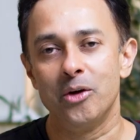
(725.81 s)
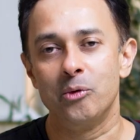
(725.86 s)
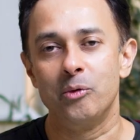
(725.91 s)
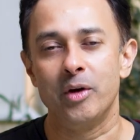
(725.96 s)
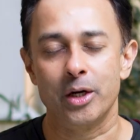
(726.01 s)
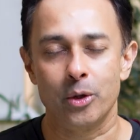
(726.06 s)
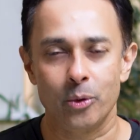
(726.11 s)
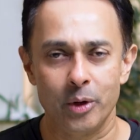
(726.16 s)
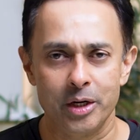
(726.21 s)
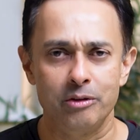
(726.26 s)

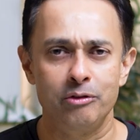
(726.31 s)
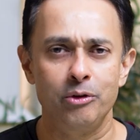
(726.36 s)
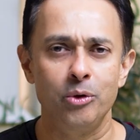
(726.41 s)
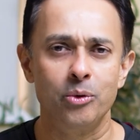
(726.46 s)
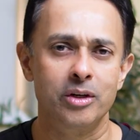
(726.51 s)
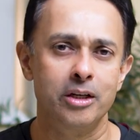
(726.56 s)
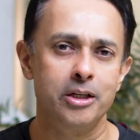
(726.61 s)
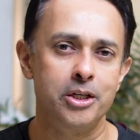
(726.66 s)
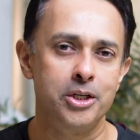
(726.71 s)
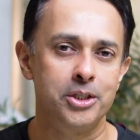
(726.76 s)
where quite a
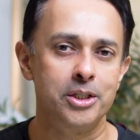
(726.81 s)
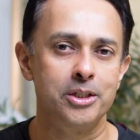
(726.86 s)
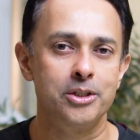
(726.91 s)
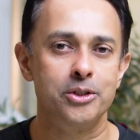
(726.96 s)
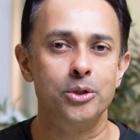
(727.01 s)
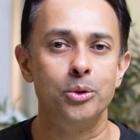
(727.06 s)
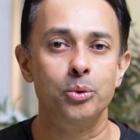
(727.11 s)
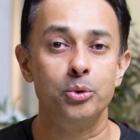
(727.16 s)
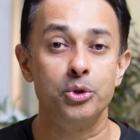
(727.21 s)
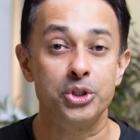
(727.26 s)
few
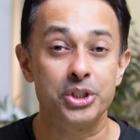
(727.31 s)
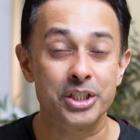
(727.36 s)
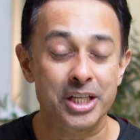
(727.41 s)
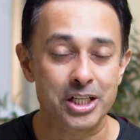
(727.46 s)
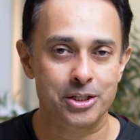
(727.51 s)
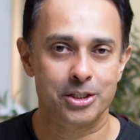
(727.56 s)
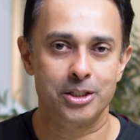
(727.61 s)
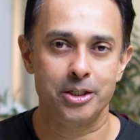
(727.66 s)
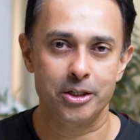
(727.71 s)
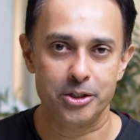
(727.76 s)
clinicians do
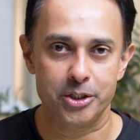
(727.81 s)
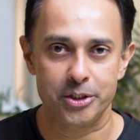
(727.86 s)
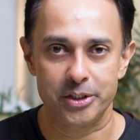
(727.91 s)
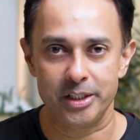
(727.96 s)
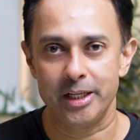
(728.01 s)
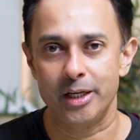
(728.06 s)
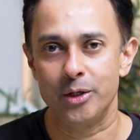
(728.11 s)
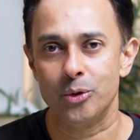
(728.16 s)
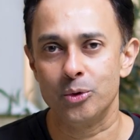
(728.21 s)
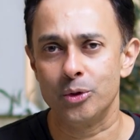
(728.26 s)
just
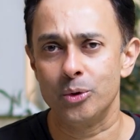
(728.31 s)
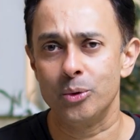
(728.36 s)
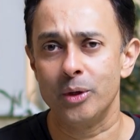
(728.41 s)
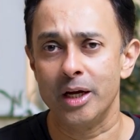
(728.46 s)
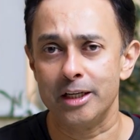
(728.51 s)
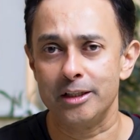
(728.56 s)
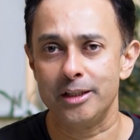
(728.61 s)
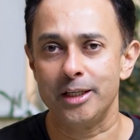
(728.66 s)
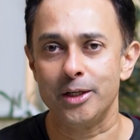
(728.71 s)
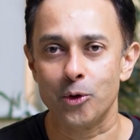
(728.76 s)
surgery. They don't do
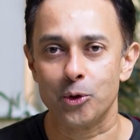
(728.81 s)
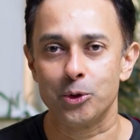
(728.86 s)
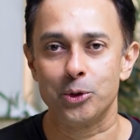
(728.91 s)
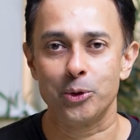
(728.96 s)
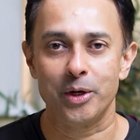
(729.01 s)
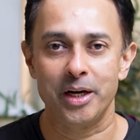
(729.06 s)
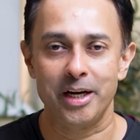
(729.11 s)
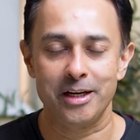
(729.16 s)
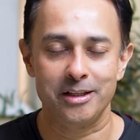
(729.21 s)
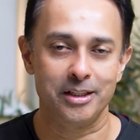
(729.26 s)
anything
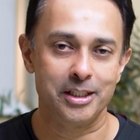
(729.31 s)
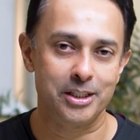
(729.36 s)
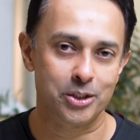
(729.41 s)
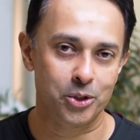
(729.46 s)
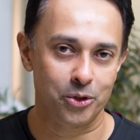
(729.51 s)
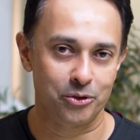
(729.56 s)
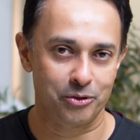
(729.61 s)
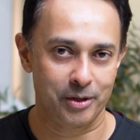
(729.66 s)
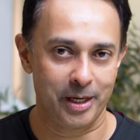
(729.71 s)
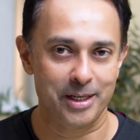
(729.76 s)
orthograde in these
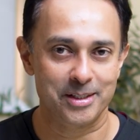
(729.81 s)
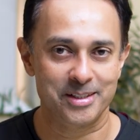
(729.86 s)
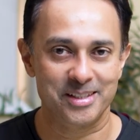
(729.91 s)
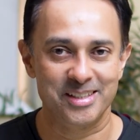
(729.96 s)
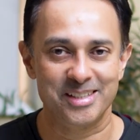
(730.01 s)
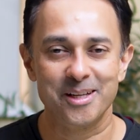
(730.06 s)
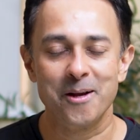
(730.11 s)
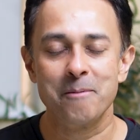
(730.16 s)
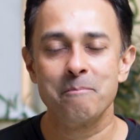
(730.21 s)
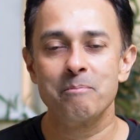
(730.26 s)
sort of
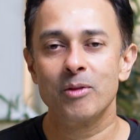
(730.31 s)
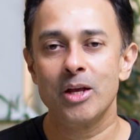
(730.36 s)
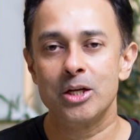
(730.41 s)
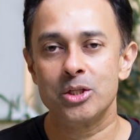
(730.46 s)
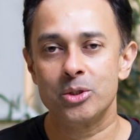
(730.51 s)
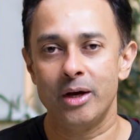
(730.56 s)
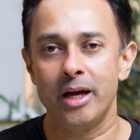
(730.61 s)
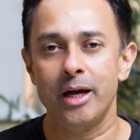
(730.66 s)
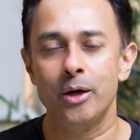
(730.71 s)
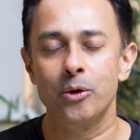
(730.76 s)
cases.
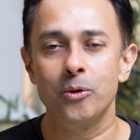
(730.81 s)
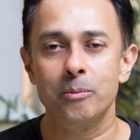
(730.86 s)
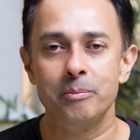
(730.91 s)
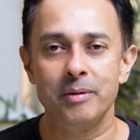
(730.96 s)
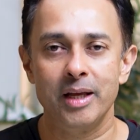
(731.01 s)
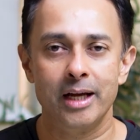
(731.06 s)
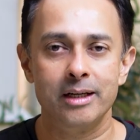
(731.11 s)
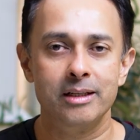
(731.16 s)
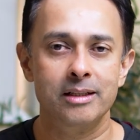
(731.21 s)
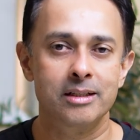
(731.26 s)
So I hope
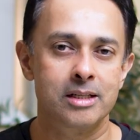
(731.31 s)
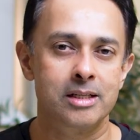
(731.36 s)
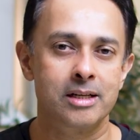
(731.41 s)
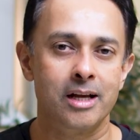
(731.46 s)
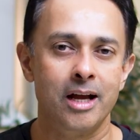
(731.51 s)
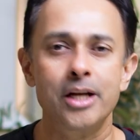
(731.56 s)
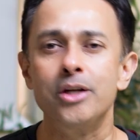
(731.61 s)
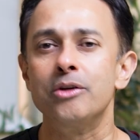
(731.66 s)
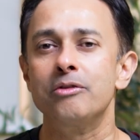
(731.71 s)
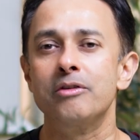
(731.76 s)
that this
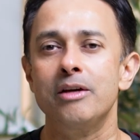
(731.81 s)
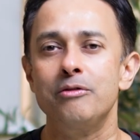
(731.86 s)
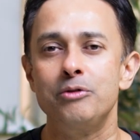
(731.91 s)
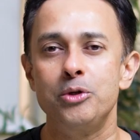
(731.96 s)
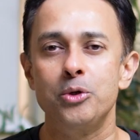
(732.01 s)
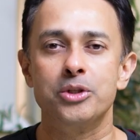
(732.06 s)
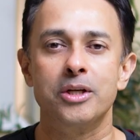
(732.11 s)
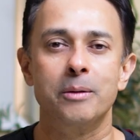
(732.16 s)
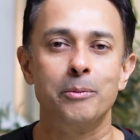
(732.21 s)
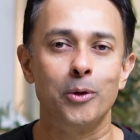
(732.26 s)
kind of gives
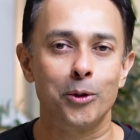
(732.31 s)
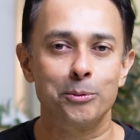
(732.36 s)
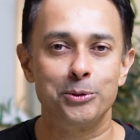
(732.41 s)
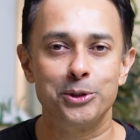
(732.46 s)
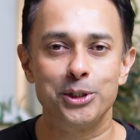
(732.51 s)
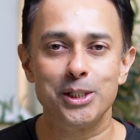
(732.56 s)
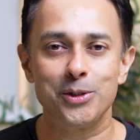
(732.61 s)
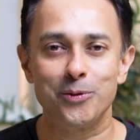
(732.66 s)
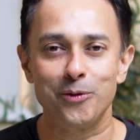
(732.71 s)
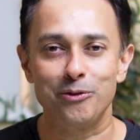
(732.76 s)
you some
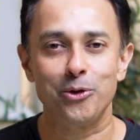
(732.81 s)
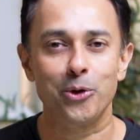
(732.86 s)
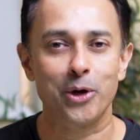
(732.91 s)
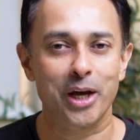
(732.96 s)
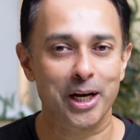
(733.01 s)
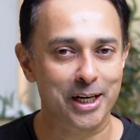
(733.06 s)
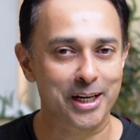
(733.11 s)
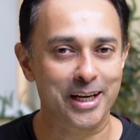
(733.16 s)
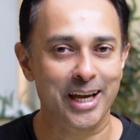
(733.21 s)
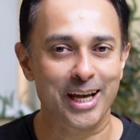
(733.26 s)
options if you
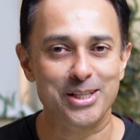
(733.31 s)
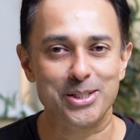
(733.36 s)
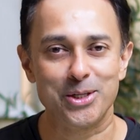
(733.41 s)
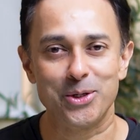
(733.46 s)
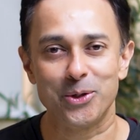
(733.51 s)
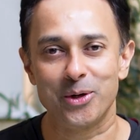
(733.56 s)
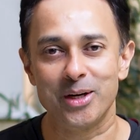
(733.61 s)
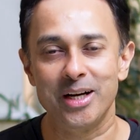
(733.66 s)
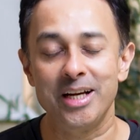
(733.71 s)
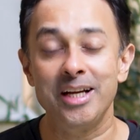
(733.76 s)
get a case in
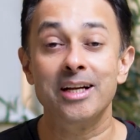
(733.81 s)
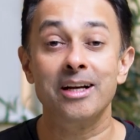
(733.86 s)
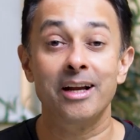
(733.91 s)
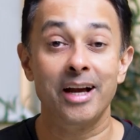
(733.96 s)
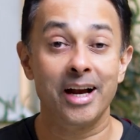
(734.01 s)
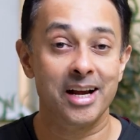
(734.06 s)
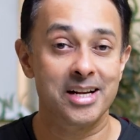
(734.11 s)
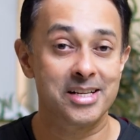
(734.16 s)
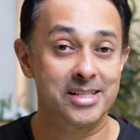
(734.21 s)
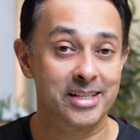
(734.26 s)
your clinic.
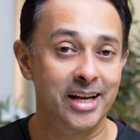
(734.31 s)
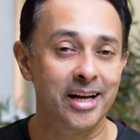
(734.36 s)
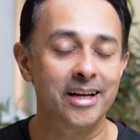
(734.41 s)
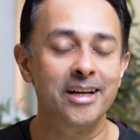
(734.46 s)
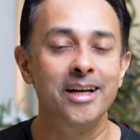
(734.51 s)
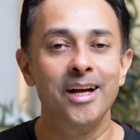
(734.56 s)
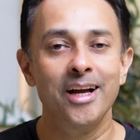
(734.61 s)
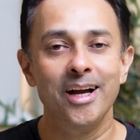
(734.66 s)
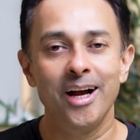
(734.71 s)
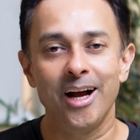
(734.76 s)
Like I said,
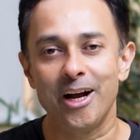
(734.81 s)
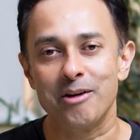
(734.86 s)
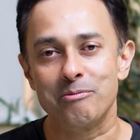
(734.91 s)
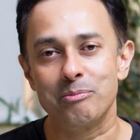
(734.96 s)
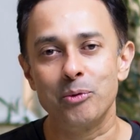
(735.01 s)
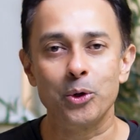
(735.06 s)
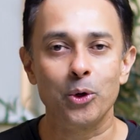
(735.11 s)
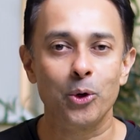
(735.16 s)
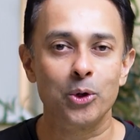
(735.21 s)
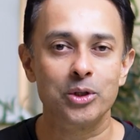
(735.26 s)
I've
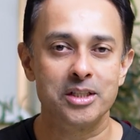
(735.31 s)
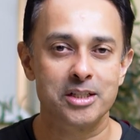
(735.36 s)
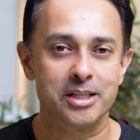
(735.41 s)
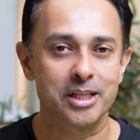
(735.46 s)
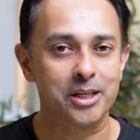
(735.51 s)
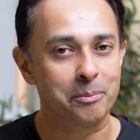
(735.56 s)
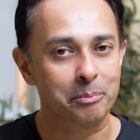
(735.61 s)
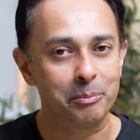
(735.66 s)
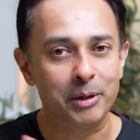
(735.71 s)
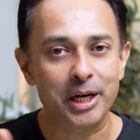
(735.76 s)
put all this
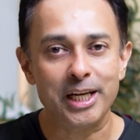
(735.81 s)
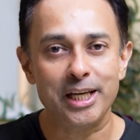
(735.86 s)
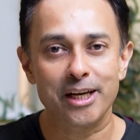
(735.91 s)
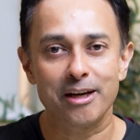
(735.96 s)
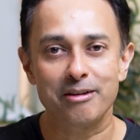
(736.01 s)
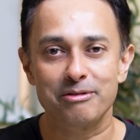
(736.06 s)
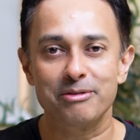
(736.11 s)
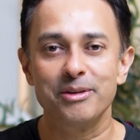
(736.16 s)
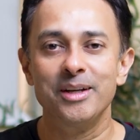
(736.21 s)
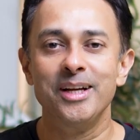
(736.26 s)
in a P D
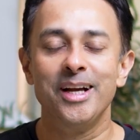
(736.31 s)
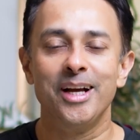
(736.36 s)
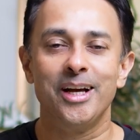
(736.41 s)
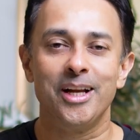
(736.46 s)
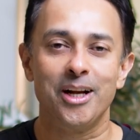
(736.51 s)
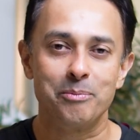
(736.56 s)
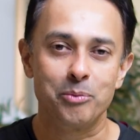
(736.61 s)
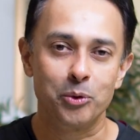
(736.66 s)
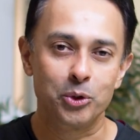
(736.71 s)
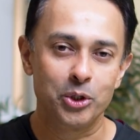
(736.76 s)
F
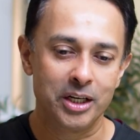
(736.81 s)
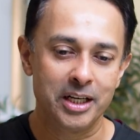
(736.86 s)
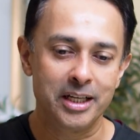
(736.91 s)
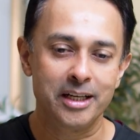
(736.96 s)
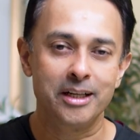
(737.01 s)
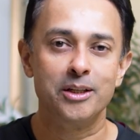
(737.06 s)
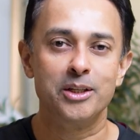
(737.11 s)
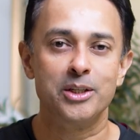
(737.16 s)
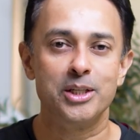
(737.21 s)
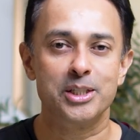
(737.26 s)
and I put the
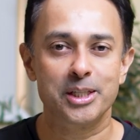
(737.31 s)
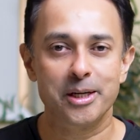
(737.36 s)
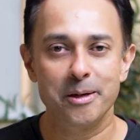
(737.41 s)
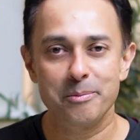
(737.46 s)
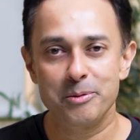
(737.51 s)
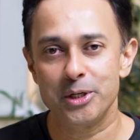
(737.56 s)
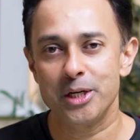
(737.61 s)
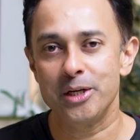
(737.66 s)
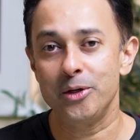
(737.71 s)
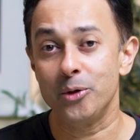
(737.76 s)
link in the
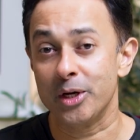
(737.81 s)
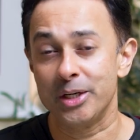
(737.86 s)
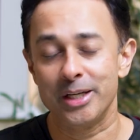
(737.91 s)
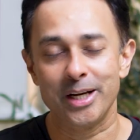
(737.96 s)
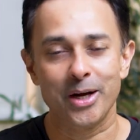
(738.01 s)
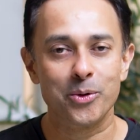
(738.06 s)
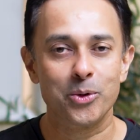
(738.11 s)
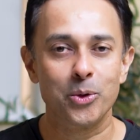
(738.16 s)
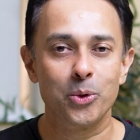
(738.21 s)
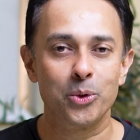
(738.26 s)
description. You can
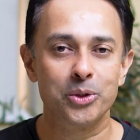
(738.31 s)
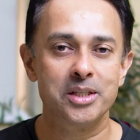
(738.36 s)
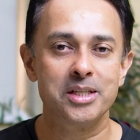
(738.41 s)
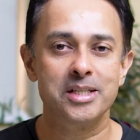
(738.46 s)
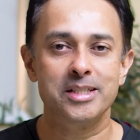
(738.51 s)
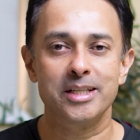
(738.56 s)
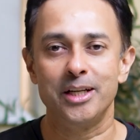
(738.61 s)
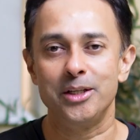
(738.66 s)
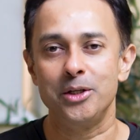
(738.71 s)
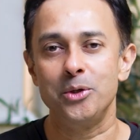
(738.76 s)
download
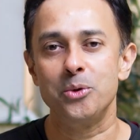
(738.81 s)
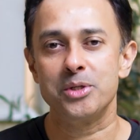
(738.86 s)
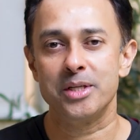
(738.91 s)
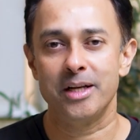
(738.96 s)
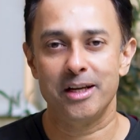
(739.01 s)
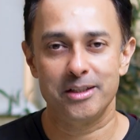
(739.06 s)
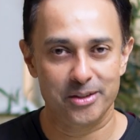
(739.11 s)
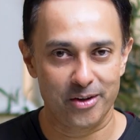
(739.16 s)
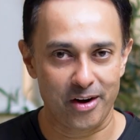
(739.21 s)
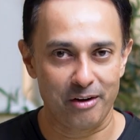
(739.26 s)
this and use
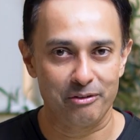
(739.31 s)
it as a